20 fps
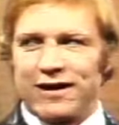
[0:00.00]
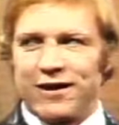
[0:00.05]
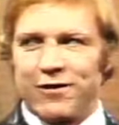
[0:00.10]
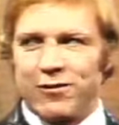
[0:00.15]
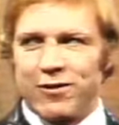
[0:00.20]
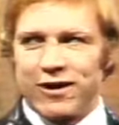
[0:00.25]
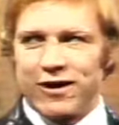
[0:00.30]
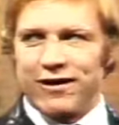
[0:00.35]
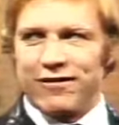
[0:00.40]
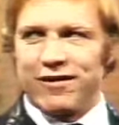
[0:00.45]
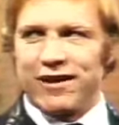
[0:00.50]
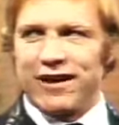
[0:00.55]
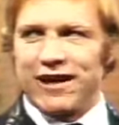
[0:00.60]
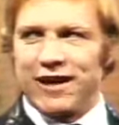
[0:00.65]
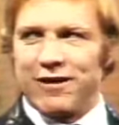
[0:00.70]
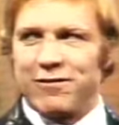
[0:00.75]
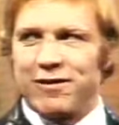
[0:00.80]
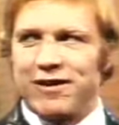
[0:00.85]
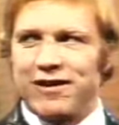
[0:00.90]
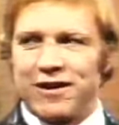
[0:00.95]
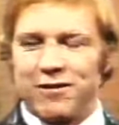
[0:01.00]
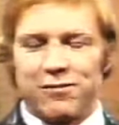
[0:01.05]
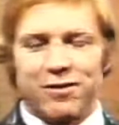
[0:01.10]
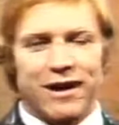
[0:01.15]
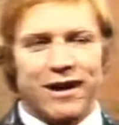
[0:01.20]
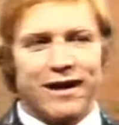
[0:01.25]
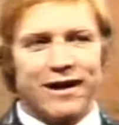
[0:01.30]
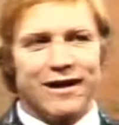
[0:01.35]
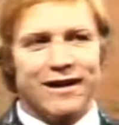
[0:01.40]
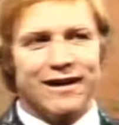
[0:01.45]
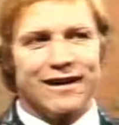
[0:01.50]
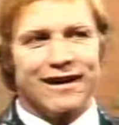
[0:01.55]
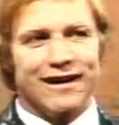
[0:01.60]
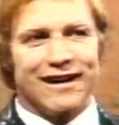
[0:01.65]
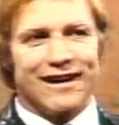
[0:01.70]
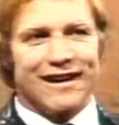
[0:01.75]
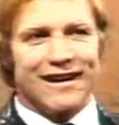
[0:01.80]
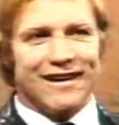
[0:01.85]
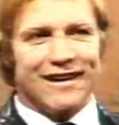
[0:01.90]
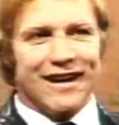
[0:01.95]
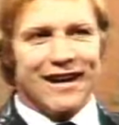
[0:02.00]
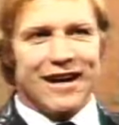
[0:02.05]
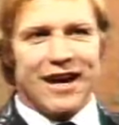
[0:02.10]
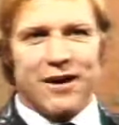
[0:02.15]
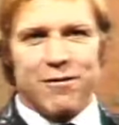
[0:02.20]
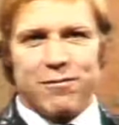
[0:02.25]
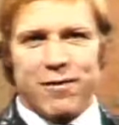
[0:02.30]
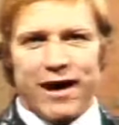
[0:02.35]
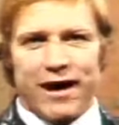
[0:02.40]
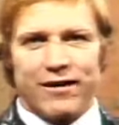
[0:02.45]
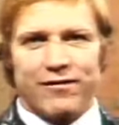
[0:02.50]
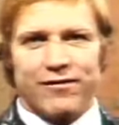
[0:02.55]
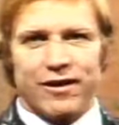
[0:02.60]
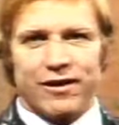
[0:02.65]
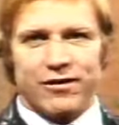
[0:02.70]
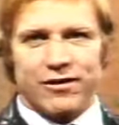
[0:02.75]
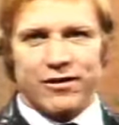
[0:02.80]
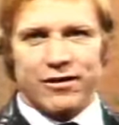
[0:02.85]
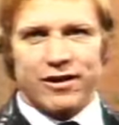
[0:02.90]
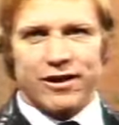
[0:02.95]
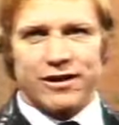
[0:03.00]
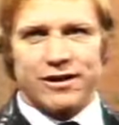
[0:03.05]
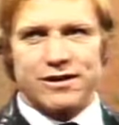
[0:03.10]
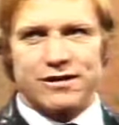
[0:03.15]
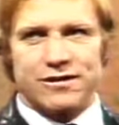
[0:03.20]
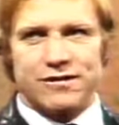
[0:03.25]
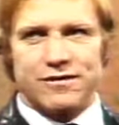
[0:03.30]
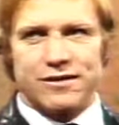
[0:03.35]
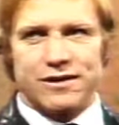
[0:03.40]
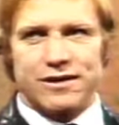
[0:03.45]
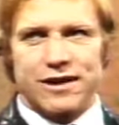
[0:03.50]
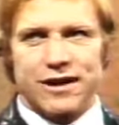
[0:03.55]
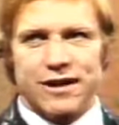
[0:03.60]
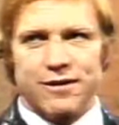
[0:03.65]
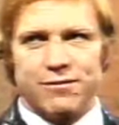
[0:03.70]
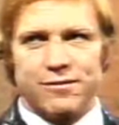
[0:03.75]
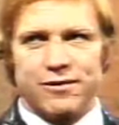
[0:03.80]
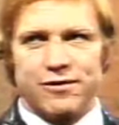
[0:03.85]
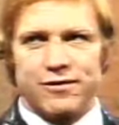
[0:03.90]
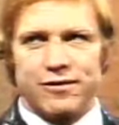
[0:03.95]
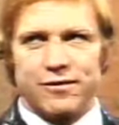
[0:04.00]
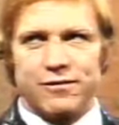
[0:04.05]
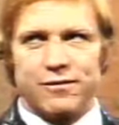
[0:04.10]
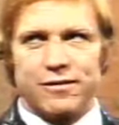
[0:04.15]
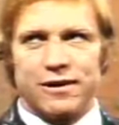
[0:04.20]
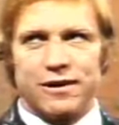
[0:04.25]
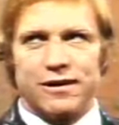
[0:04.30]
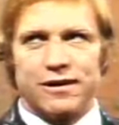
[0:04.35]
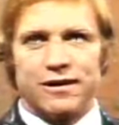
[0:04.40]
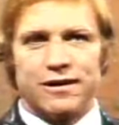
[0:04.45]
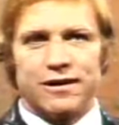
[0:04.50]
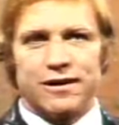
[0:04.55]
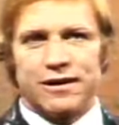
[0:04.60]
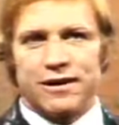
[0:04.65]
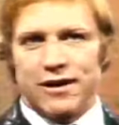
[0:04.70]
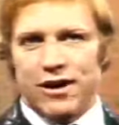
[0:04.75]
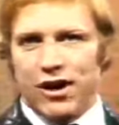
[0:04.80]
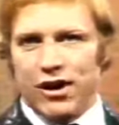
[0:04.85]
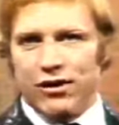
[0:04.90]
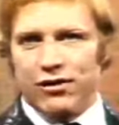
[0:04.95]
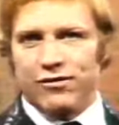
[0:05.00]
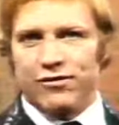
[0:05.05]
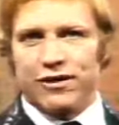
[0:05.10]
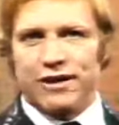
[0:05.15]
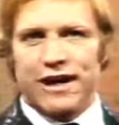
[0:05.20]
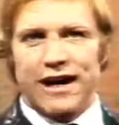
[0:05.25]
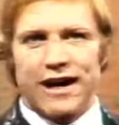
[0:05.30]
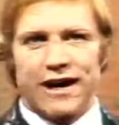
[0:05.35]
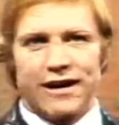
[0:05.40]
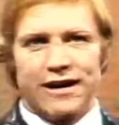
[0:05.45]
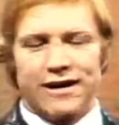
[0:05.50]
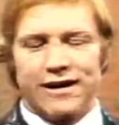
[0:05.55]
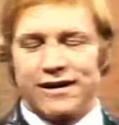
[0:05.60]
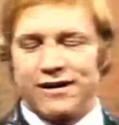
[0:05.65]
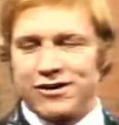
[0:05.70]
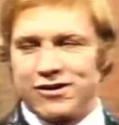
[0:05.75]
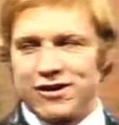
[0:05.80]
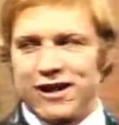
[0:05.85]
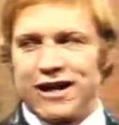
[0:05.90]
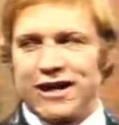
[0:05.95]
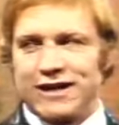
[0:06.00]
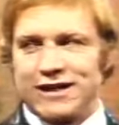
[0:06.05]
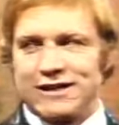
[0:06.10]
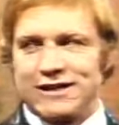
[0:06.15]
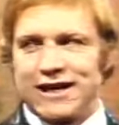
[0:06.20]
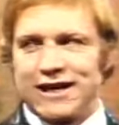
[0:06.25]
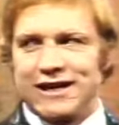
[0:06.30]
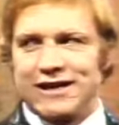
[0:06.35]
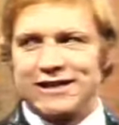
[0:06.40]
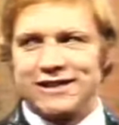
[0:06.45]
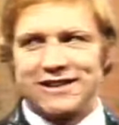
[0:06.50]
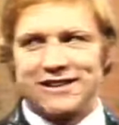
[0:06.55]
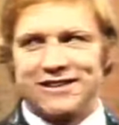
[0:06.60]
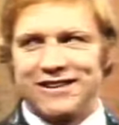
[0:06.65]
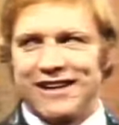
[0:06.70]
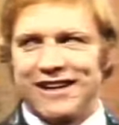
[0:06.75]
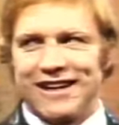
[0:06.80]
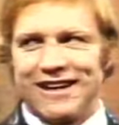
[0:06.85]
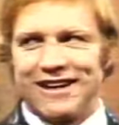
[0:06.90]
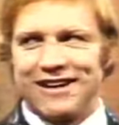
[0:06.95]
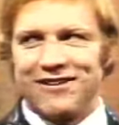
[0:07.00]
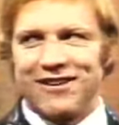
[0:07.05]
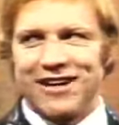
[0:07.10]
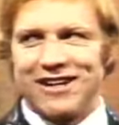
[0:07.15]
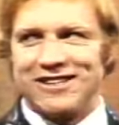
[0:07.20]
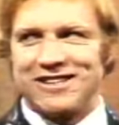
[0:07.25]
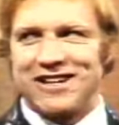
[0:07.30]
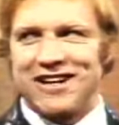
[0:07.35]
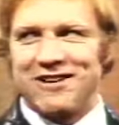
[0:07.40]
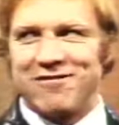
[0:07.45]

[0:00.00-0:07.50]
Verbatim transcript: They won every game that they played, and they came back victorious over teams from all over Canada and the United States. So they did a great job.